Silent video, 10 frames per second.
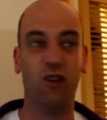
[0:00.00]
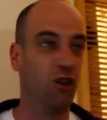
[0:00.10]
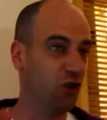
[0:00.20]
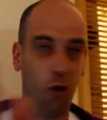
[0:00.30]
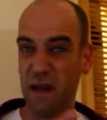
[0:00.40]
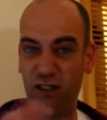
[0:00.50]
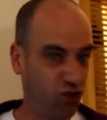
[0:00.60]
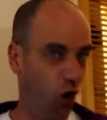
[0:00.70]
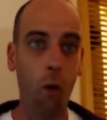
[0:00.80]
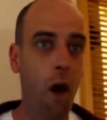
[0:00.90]
because it could be
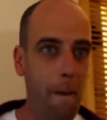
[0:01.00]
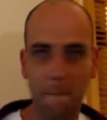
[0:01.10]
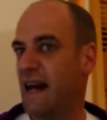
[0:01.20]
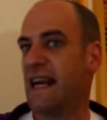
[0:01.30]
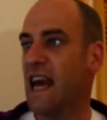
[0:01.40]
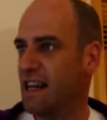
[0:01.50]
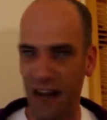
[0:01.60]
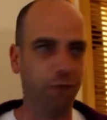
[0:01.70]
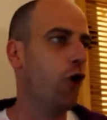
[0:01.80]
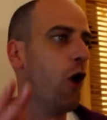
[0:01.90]
so many
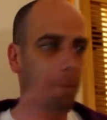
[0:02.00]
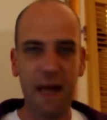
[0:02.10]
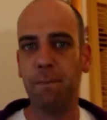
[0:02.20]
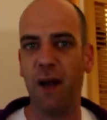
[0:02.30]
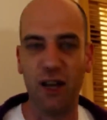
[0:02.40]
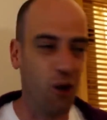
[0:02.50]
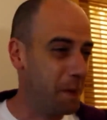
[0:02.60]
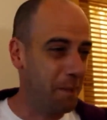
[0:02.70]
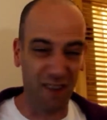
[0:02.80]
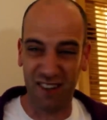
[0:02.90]
different people. It could be
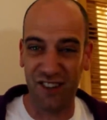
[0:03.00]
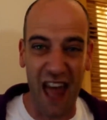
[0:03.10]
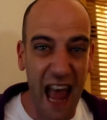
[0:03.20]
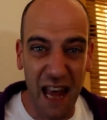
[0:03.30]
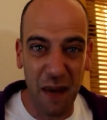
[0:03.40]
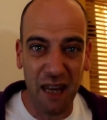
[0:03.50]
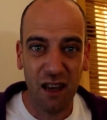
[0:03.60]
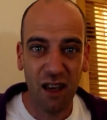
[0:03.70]
my sister Amy.